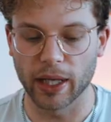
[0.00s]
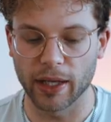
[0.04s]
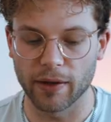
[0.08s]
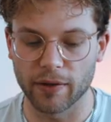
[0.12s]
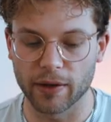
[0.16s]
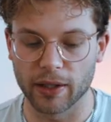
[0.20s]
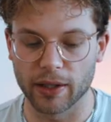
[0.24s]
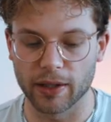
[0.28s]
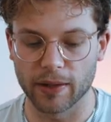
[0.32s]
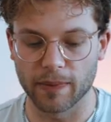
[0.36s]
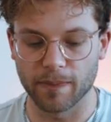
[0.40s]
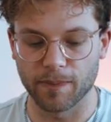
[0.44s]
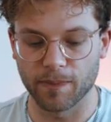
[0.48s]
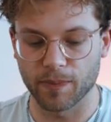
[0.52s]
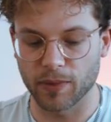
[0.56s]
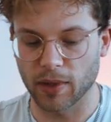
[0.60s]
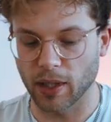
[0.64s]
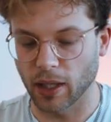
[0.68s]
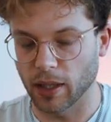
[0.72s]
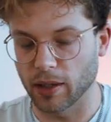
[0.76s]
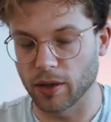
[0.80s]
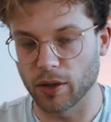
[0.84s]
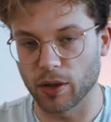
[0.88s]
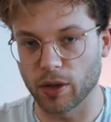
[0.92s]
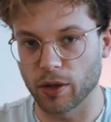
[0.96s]
have it
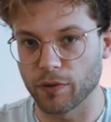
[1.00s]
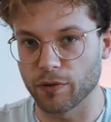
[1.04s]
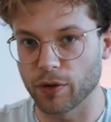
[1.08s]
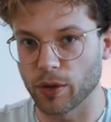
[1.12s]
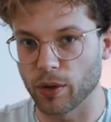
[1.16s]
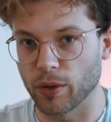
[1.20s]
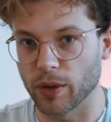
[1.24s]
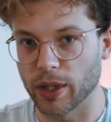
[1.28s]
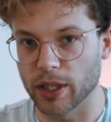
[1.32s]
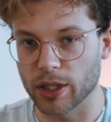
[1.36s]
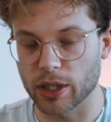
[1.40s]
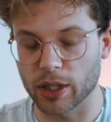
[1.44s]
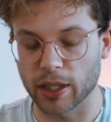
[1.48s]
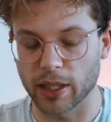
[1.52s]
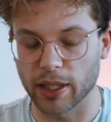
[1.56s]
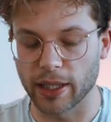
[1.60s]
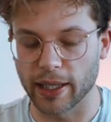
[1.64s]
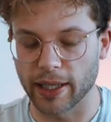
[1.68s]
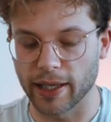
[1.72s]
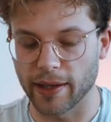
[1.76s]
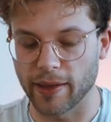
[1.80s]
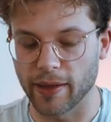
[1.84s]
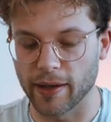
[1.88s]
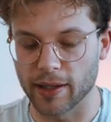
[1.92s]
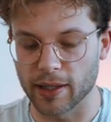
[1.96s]
in a configuration
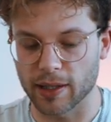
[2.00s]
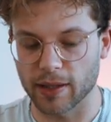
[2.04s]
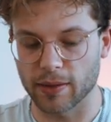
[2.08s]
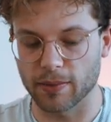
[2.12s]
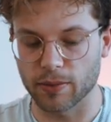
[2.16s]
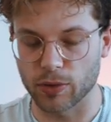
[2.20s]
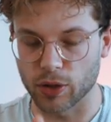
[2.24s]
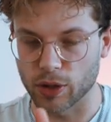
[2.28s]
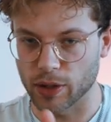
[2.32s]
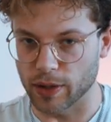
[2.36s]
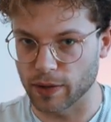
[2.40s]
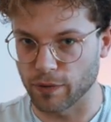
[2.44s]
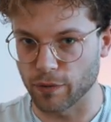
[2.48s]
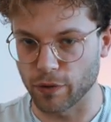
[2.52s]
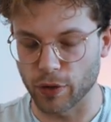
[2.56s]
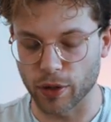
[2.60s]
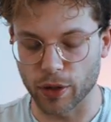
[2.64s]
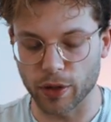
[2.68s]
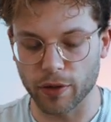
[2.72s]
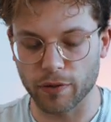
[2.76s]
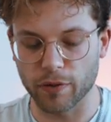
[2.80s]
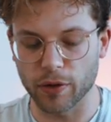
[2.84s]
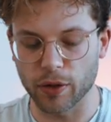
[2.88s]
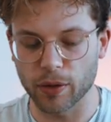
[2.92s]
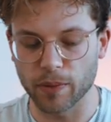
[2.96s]
like this, just in
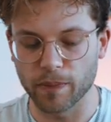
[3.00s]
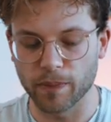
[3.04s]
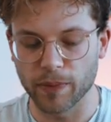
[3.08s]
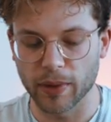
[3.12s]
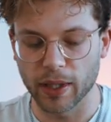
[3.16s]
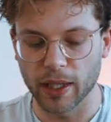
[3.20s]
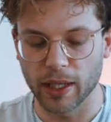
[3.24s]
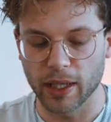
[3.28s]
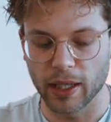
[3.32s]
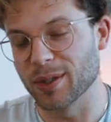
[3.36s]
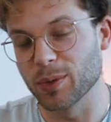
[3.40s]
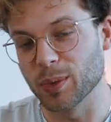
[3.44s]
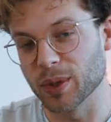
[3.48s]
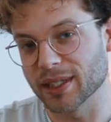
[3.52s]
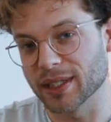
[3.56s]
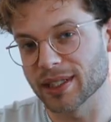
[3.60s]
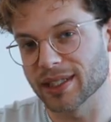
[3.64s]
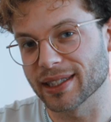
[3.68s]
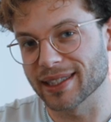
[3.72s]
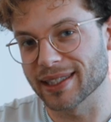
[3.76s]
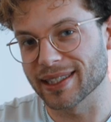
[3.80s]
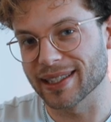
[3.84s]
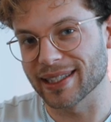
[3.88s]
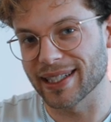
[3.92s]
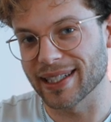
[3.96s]
front of you, it
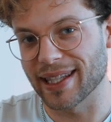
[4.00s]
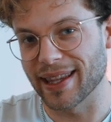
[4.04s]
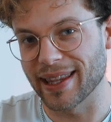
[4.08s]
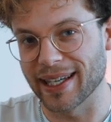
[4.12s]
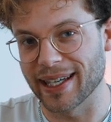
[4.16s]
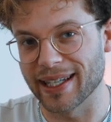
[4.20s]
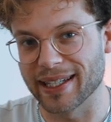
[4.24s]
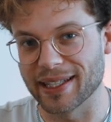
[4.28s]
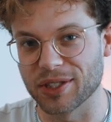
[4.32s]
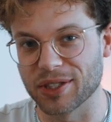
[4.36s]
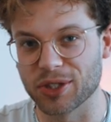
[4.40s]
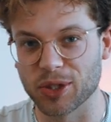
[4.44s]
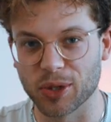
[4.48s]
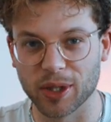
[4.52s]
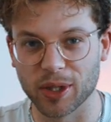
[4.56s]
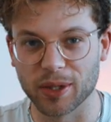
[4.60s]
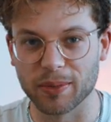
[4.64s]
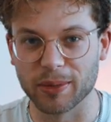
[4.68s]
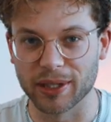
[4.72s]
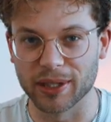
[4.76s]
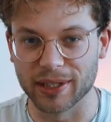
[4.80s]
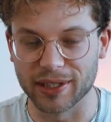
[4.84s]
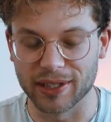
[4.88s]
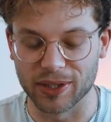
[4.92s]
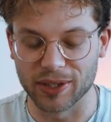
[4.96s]
wasn't that
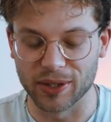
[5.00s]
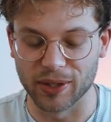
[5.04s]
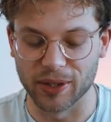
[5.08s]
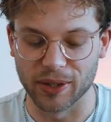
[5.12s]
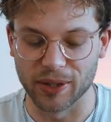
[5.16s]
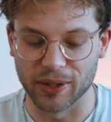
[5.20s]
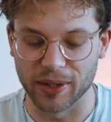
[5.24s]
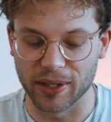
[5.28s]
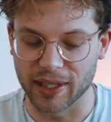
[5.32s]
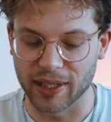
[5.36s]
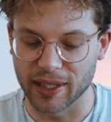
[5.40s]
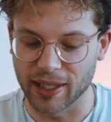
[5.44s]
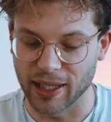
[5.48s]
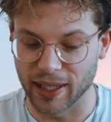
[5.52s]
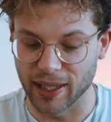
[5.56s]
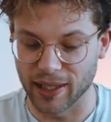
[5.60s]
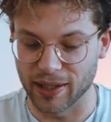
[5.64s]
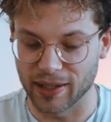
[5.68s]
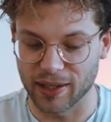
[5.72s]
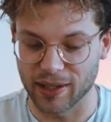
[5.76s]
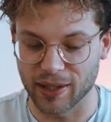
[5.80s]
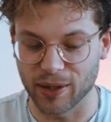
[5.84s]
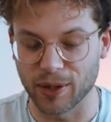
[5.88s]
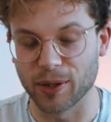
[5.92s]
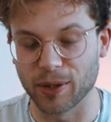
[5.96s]
enjoyable to look
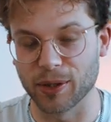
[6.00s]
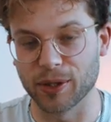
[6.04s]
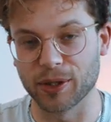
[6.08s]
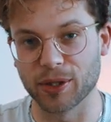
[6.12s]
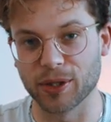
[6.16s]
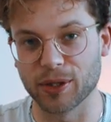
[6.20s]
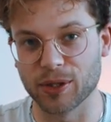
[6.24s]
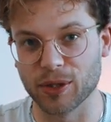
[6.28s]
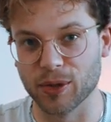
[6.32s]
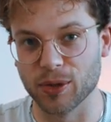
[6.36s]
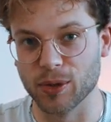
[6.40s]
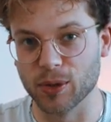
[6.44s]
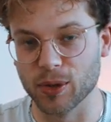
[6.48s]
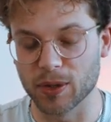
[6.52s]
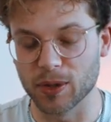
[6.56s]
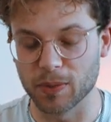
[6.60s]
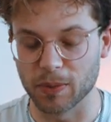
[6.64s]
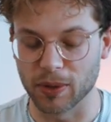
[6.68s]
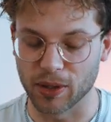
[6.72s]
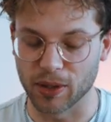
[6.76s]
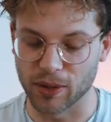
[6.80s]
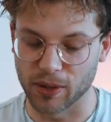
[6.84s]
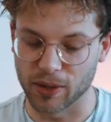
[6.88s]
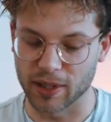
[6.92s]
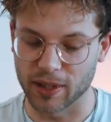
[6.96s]
at all your to-dos
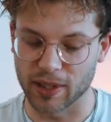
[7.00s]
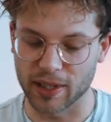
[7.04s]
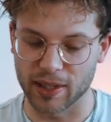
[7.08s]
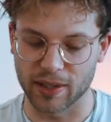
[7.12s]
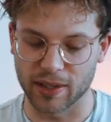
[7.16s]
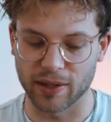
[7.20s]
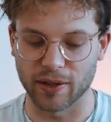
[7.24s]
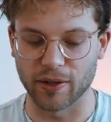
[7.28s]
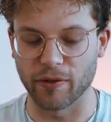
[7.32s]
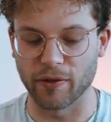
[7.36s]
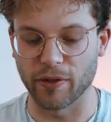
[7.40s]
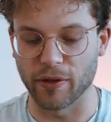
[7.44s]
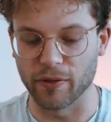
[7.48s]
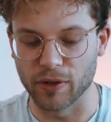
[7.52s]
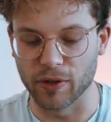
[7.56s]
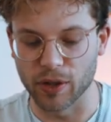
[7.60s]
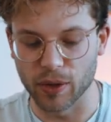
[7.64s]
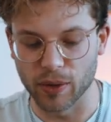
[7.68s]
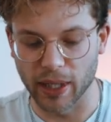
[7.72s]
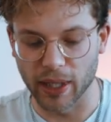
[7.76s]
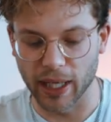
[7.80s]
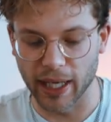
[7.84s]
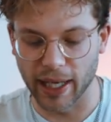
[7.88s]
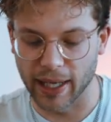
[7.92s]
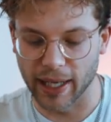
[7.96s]
because of the
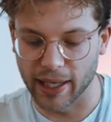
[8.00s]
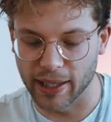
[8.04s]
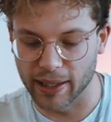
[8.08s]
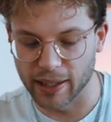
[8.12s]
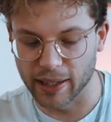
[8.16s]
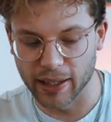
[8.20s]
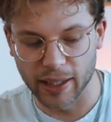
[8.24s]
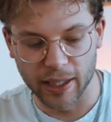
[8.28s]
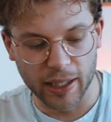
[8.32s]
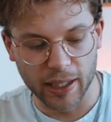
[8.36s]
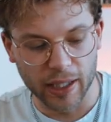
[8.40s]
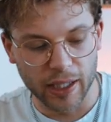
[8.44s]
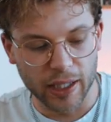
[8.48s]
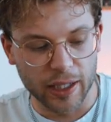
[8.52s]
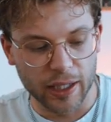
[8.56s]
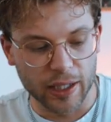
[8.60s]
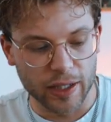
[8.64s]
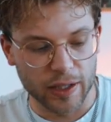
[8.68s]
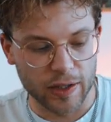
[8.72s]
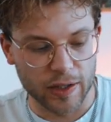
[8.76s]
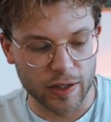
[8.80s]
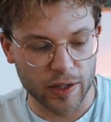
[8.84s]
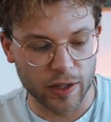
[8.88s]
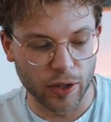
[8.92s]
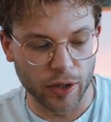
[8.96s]
viewing angle.
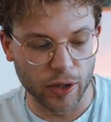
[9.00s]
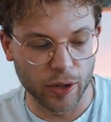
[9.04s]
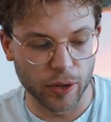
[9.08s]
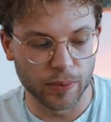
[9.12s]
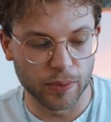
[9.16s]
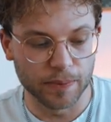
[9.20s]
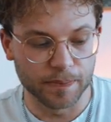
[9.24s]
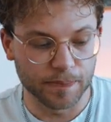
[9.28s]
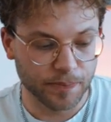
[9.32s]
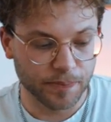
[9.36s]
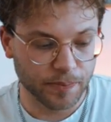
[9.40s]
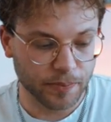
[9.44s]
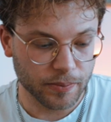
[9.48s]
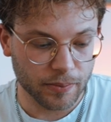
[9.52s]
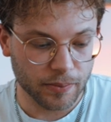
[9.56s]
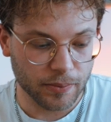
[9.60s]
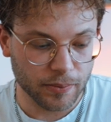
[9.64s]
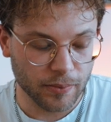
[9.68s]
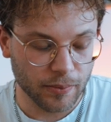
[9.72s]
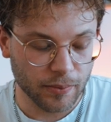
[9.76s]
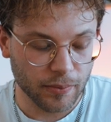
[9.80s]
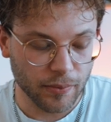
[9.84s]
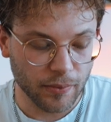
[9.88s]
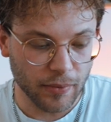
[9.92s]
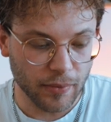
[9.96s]
So
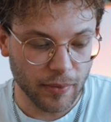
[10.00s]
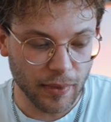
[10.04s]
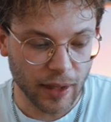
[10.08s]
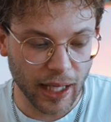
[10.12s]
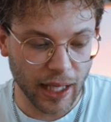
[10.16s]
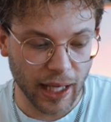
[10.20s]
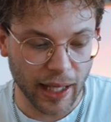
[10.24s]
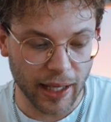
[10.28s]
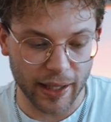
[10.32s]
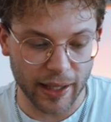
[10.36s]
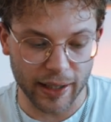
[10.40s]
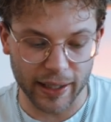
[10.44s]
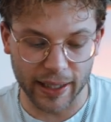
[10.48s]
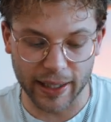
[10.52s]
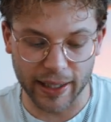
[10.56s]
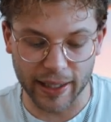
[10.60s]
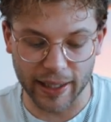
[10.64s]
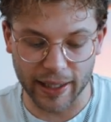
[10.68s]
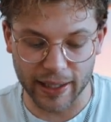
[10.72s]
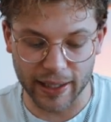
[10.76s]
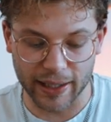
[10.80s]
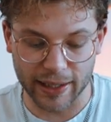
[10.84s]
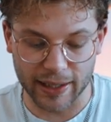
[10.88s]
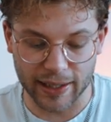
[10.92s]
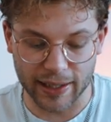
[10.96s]

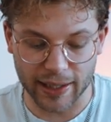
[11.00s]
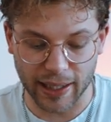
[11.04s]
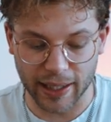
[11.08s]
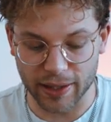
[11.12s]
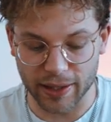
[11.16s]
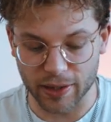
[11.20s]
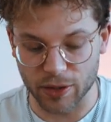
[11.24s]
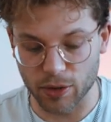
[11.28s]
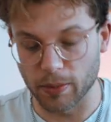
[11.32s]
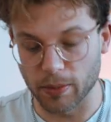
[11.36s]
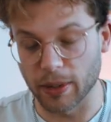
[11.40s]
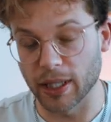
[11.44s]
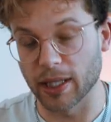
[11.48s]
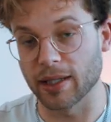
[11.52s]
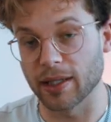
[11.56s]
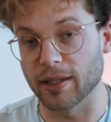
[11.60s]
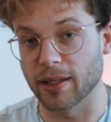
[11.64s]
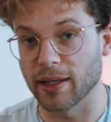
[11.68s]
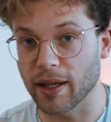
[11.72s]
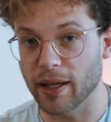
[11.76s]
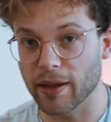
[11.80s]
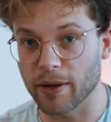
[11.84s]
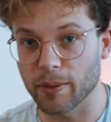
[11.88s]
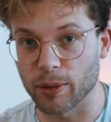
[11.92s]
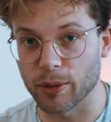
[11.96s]
I decided to make
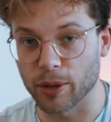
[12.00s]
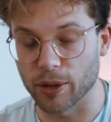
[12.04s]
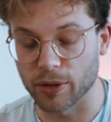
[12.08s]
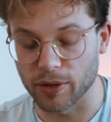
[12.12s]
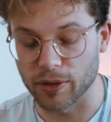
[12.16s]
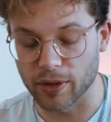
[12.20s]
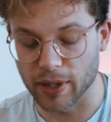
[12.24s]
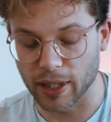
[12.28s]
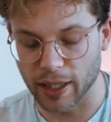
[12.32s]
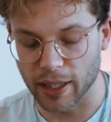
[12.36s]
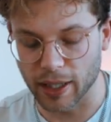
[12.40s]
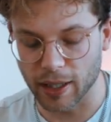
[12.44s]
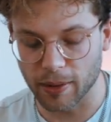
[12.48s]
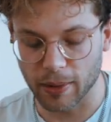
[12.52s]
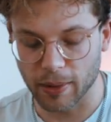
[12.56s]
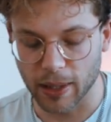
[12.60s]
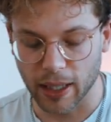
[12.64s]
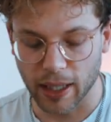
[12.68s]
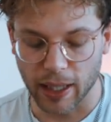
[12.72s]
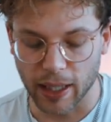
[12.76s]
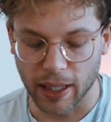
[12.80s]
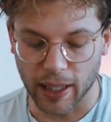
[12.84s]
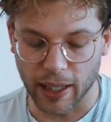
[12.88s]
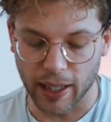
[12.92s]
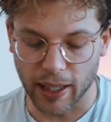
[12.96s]
another prototype
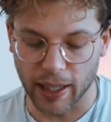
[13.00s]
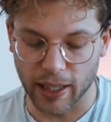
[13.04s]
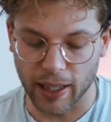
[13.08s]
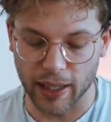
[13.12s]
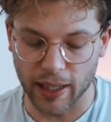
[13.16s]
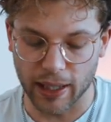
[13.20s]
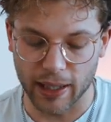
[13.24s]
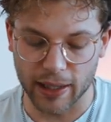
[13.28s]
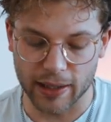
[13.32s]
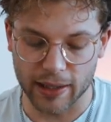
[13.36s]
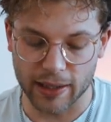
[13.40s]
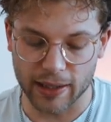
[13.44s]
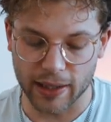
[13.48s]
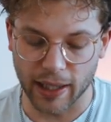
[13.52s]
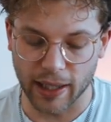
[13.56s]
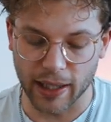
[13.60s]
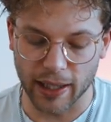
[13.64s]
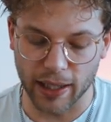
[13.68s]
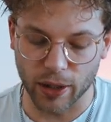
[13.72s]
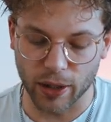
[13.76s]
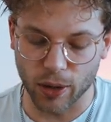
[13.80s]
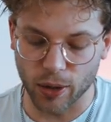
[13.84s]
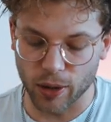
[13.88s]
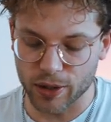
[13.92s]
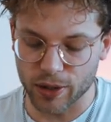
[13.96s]
and
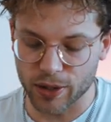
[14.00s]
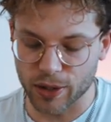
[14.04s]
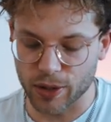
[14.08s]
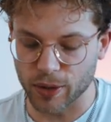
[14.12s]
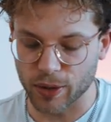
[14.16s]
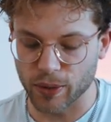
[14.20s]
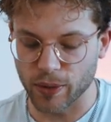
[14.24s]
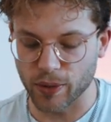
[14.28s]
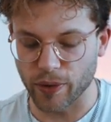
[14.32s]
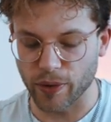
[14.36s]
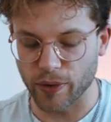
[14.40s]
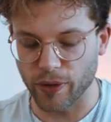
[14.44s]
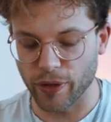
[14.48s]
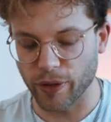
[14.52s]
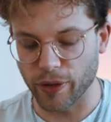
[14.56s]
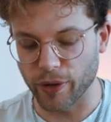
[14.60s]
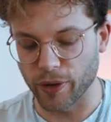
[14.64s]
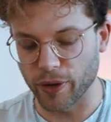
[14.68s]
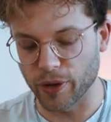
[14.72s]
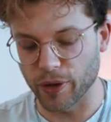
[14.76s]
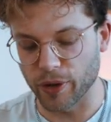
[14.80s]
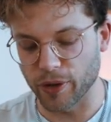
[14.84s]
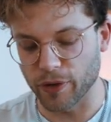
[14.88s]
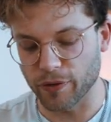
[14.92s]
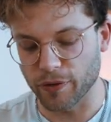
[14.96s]
I also
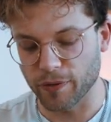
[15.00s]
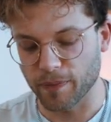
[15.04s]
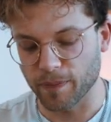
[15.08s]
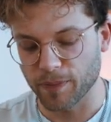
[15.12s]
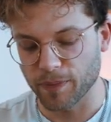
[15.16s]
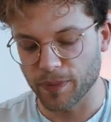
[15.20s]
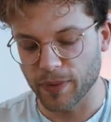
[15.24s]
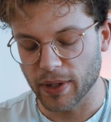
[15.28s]
thought of